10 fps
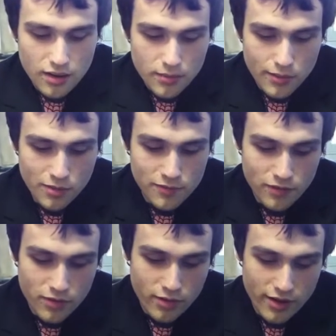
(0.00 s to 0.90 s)
Bureau of
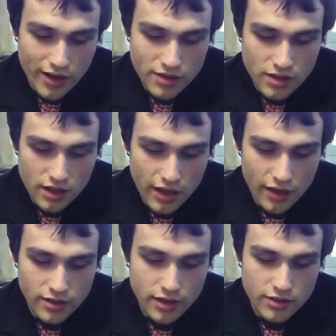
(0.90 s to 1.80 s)
Coronation
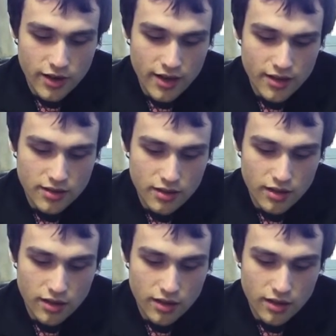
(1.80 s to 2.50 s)
and accessorized,